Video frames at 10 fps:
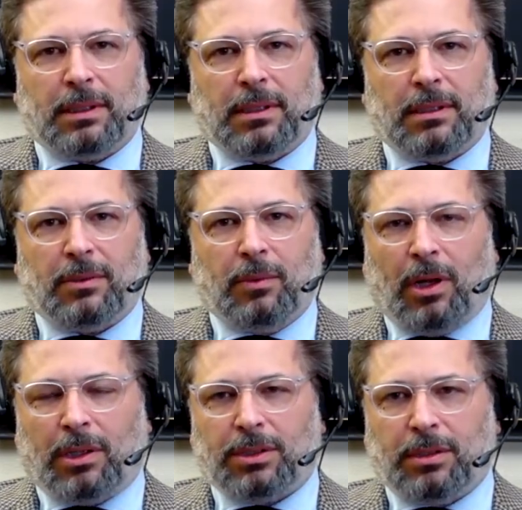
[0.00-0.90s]
at uh, the
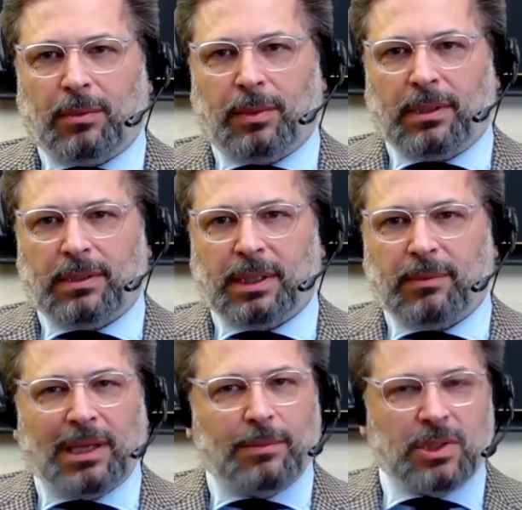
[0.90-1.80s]
watch no because
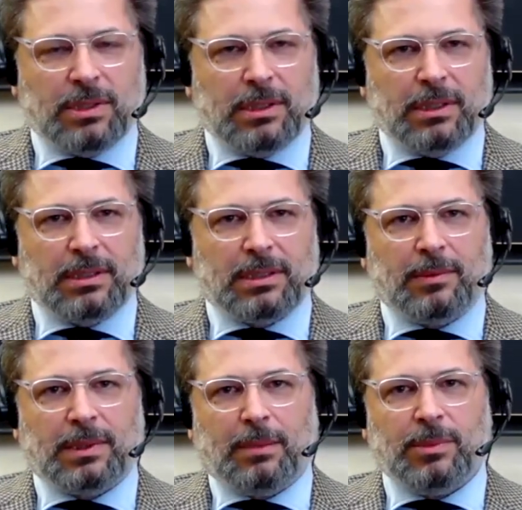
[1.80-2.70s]
sometimes you see it
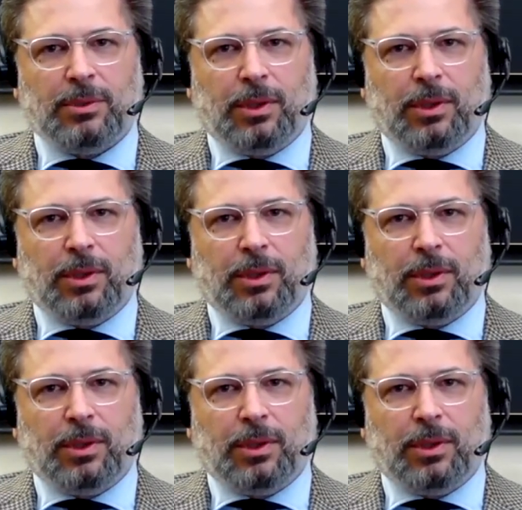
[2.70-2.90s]
sometimes you